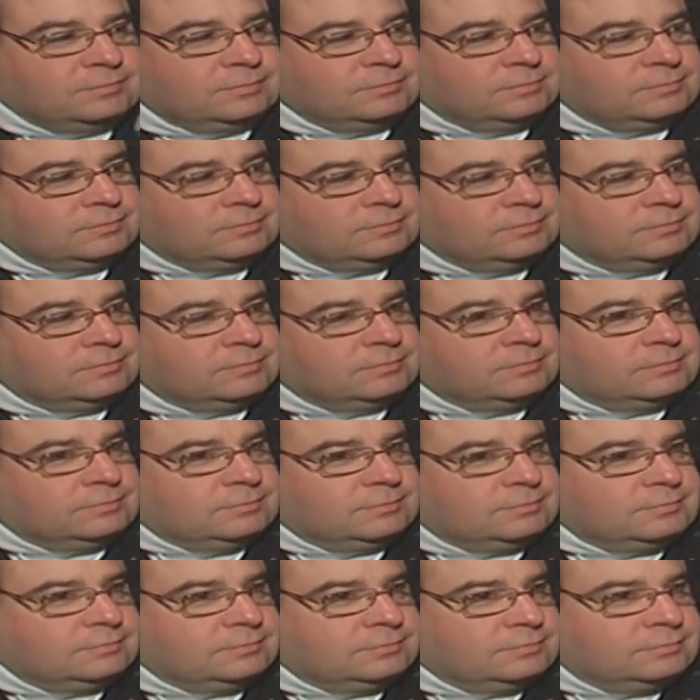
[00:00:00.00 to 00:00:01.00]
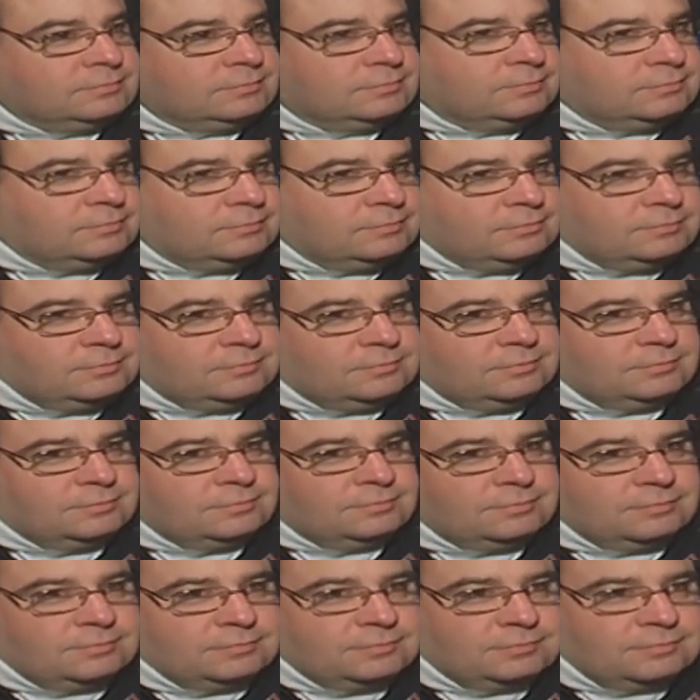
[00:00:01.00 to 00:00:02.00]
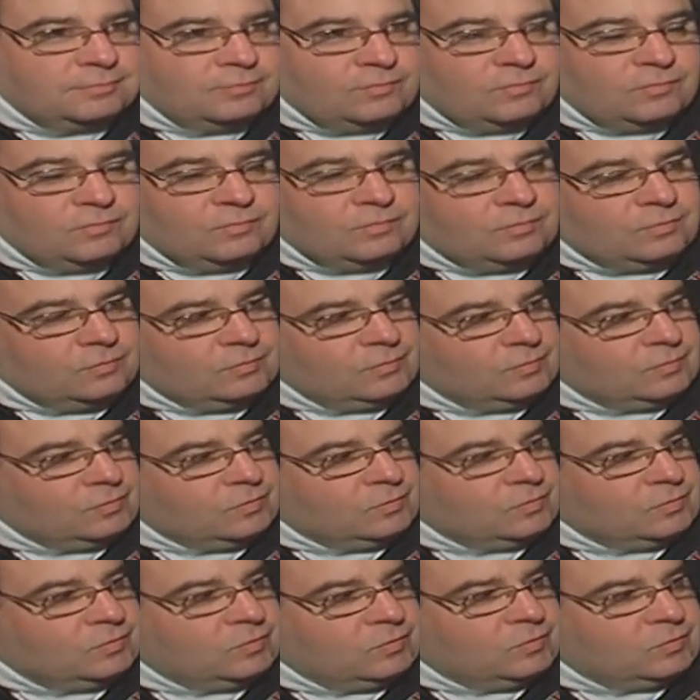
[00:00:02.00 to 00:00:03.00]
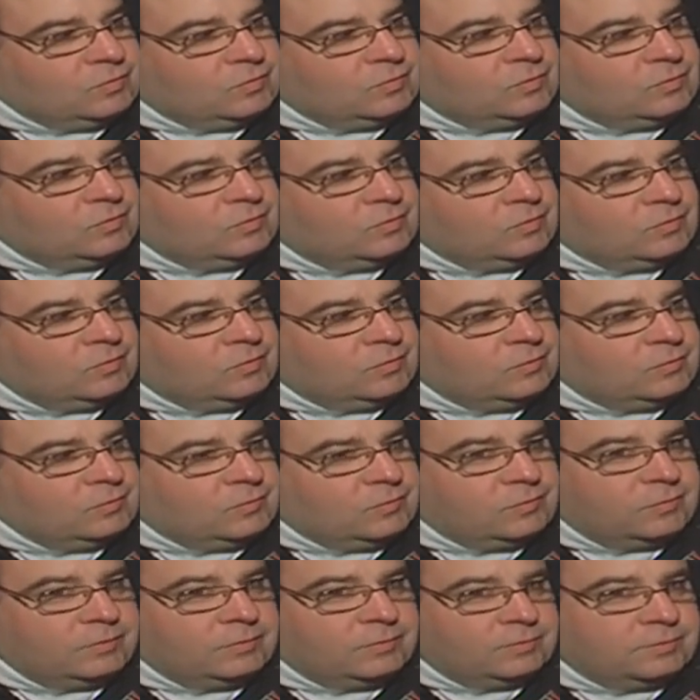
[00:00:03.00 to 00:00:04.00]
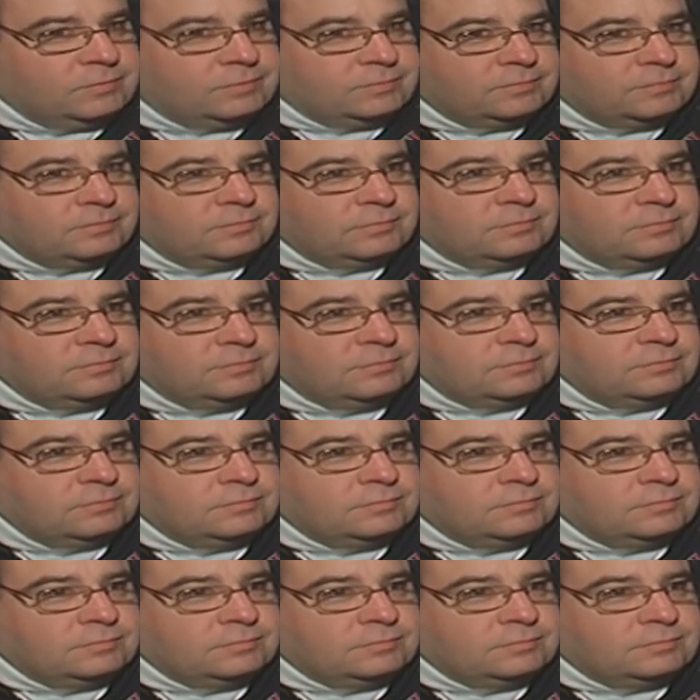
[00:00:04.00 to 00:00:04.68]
(not speaking)